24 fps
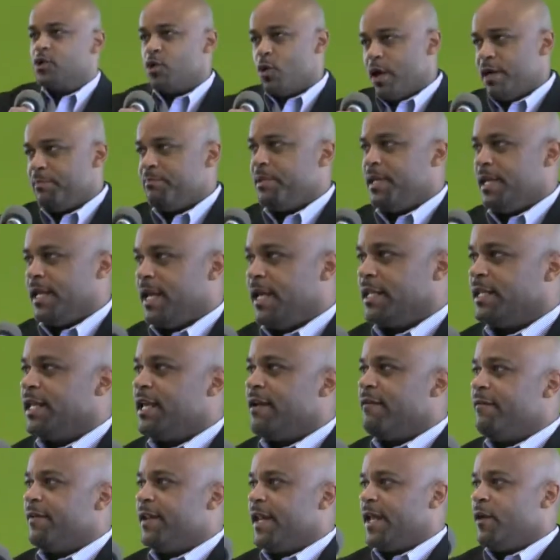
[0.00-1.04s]
join me in
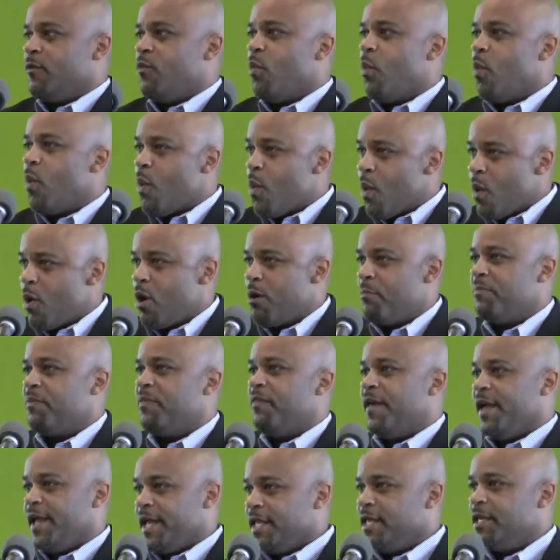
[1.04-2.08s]
giving a warm
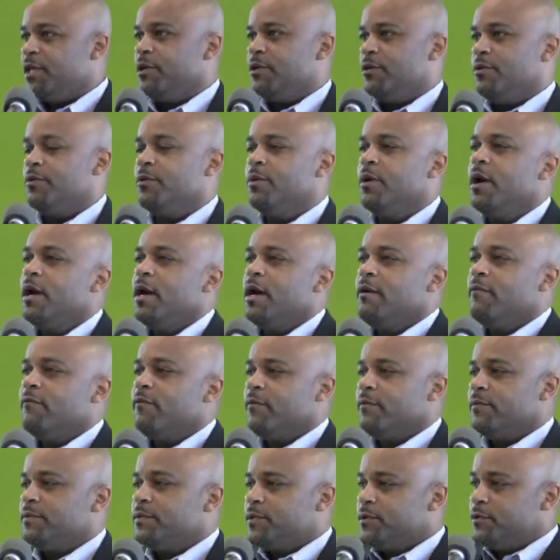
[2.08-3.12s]
thank you
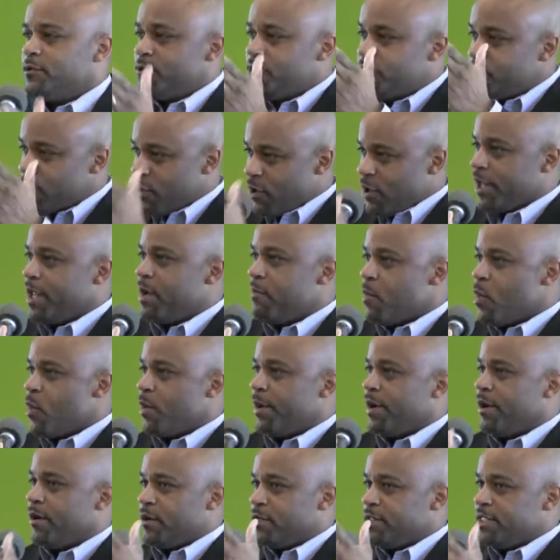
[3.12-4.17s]
to Shirley and
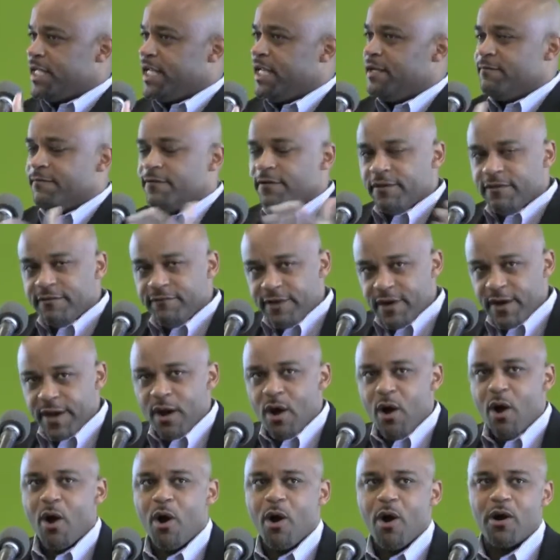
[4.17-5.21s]
Lori, her team, for the
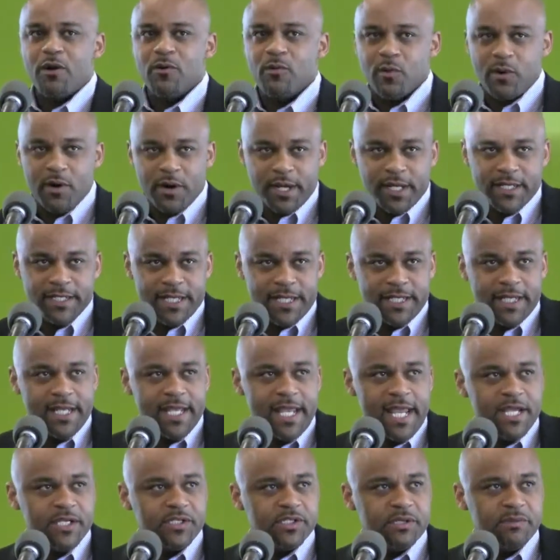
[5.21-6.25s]
very hard work and
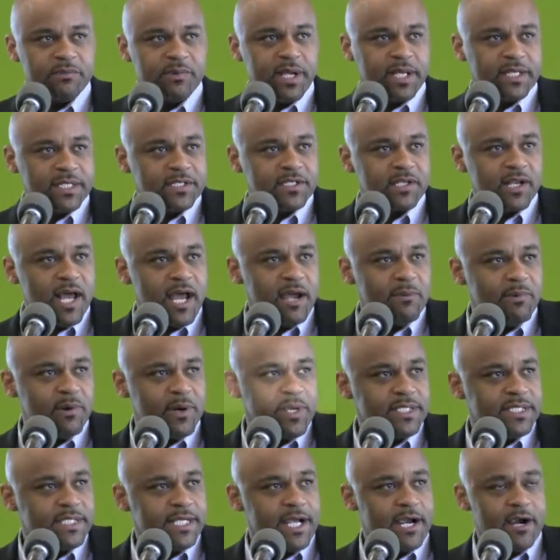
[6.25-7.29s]
dedication to bring this
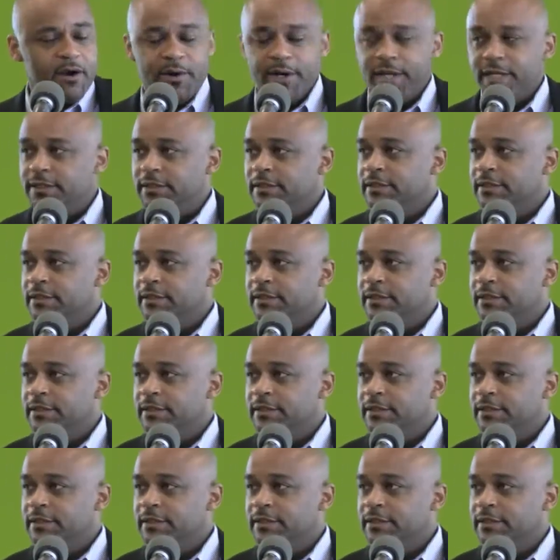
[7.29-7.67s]
library together.